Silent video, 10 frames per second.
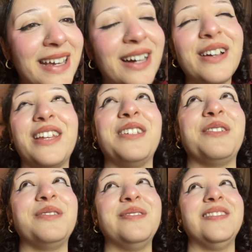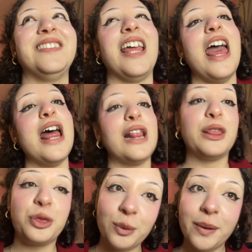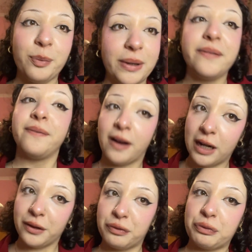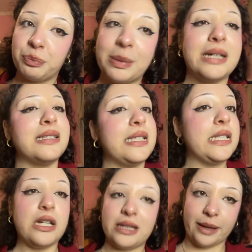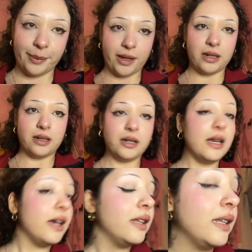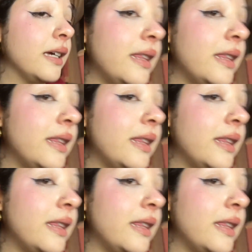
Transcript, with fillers: Okay, no. 3.5 because it's not that bad. Like